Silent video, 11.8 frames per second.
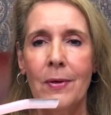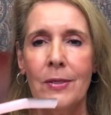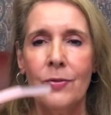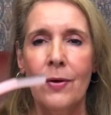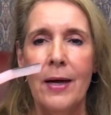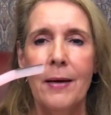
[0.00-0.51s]

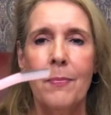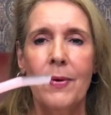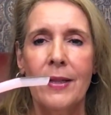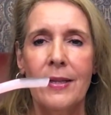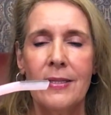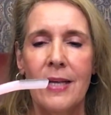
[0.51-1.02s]
try to
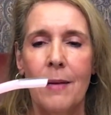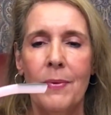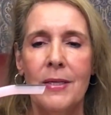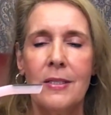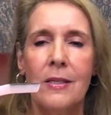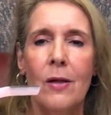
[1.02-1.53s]
bring this up
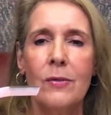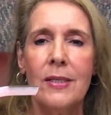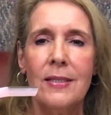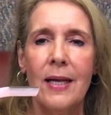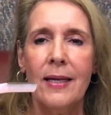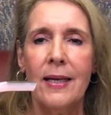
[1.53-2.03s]
as close
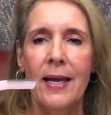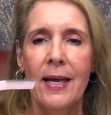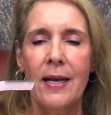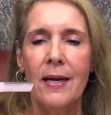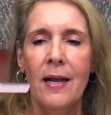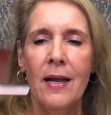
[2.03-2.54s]
as I
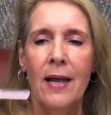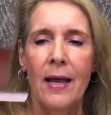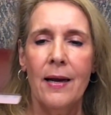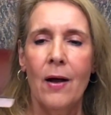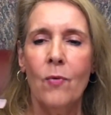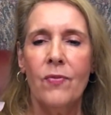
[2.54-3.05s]
can,
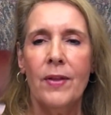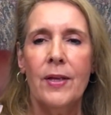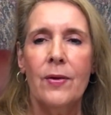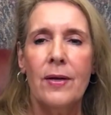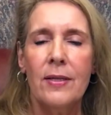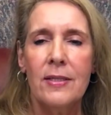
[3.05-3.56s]
and hopefully
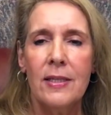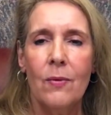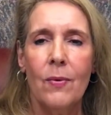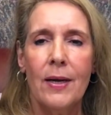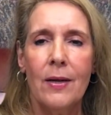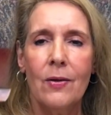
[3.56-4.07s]
you can see
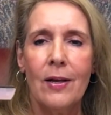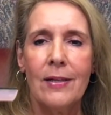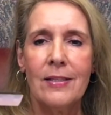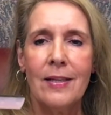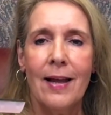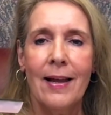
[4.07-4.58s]
what it
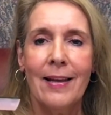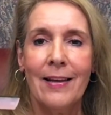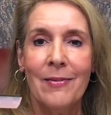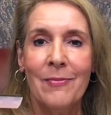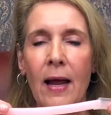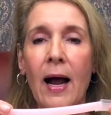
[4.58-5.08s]
looks like.
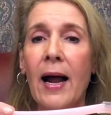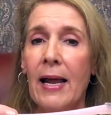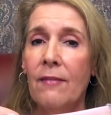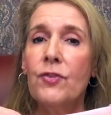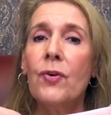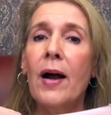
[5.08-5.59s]
I
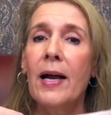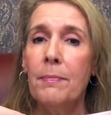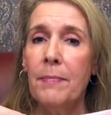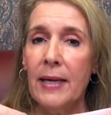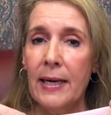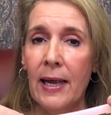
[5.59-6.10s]
have tried
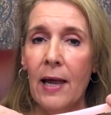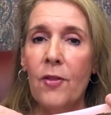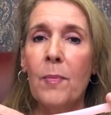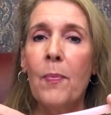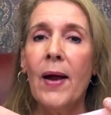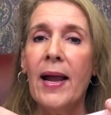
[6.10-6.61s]
many other
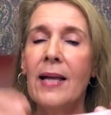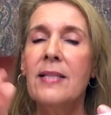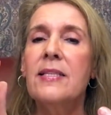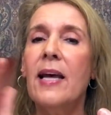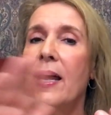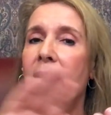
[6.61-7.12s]

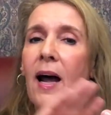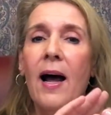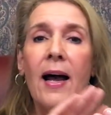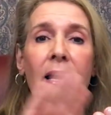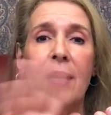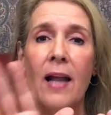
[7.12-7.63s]
brands, and
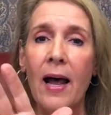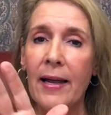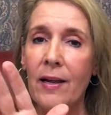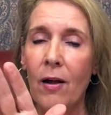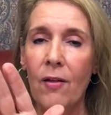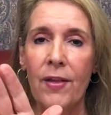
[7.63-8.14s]
I
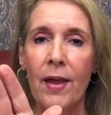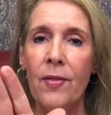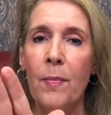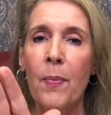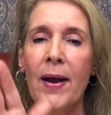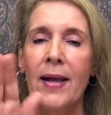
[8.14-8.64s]
like all the other
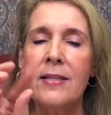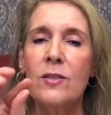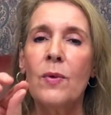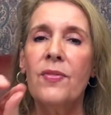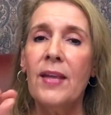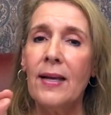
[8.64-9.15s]
brands
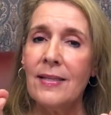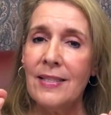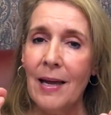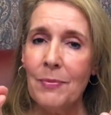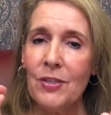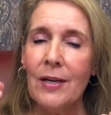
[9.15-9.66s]
with the
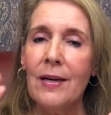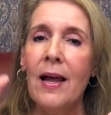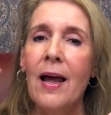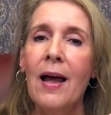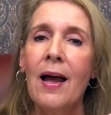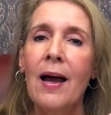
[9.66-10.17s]
exception,
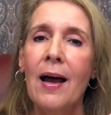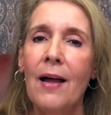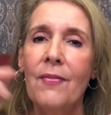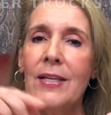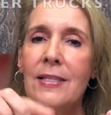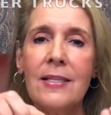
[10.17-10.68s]

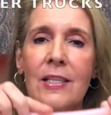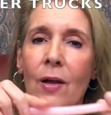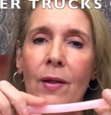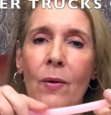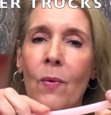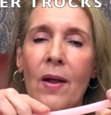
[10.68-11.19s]
this is the
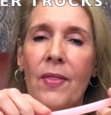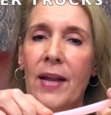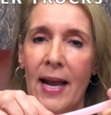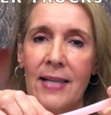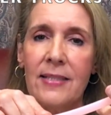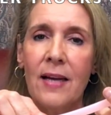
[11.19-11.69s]
only one that
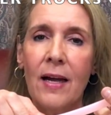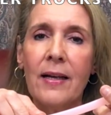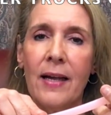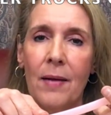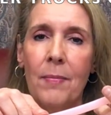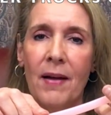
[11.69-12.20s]
has not
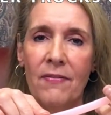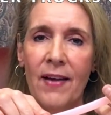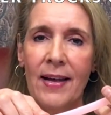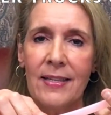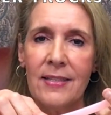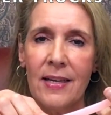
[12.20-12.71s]
cut my
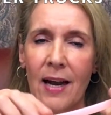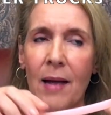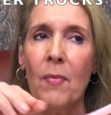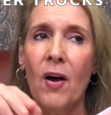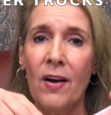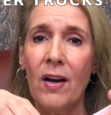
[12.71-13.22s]
face, and
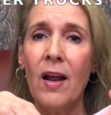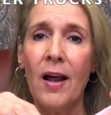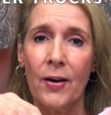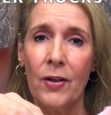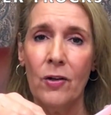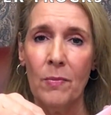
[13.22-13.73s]
I'm on a lot
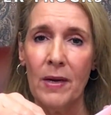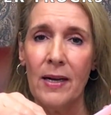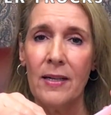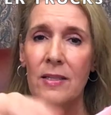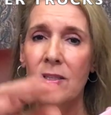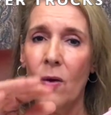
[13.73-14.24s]
of
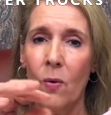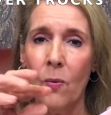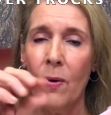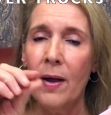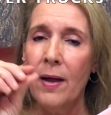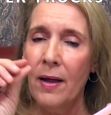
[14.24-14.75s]
Coumadin, so
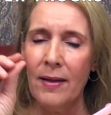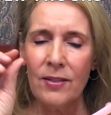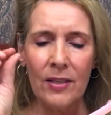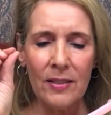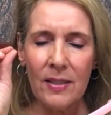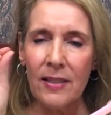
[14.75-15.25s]

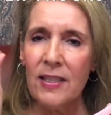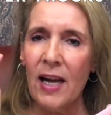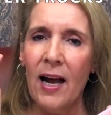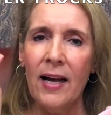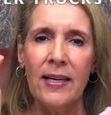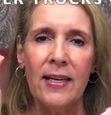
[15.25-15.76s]
just the
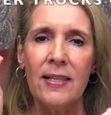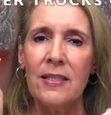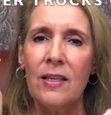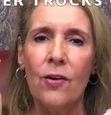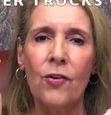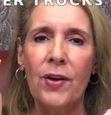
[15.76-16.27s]
tiniest
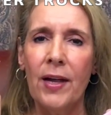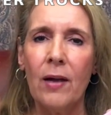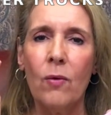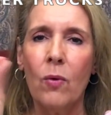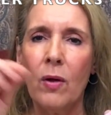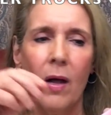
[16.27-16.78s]
little
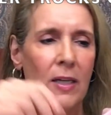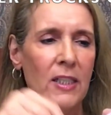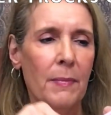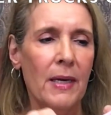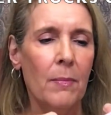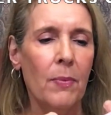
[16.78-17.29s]
nick will cause
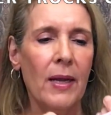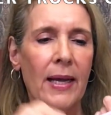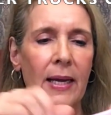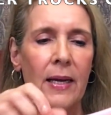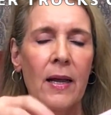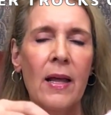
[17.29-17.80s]
me to
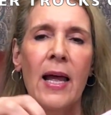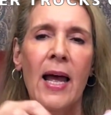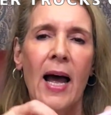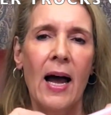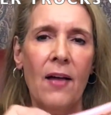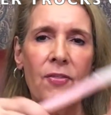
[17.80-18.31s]
bleed.
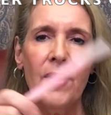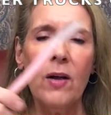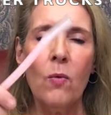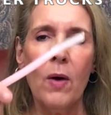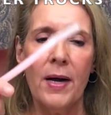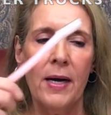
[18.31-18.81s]
I think
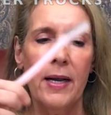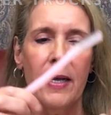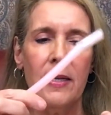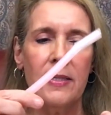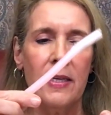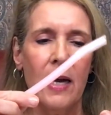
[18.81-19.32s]
what it
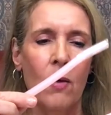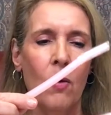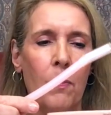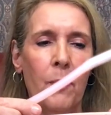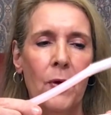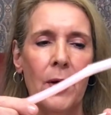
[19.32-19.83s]
is, and I will
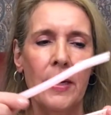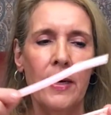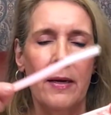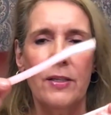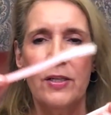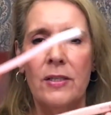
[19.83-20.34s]
put
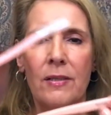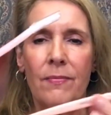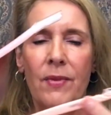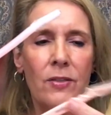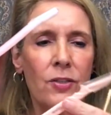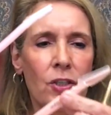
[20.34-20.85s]
just,
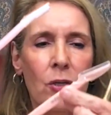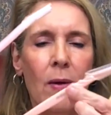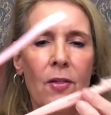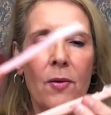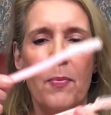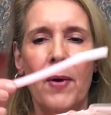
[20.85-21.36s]
there's 2
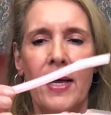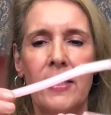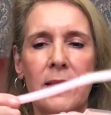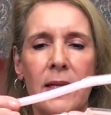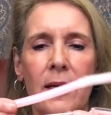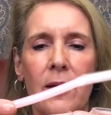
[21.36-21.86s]
other
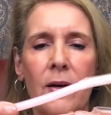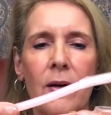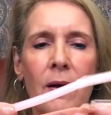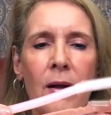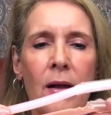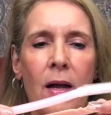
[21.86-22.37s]
brands here.
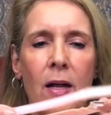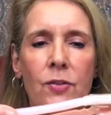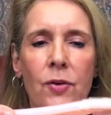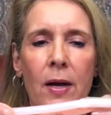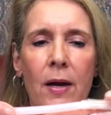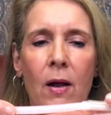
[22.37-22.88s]
I'll
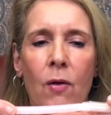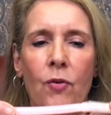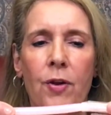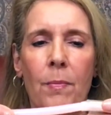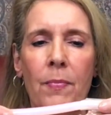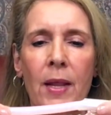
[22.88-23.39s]
try to hold
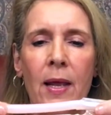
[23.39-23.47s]
them.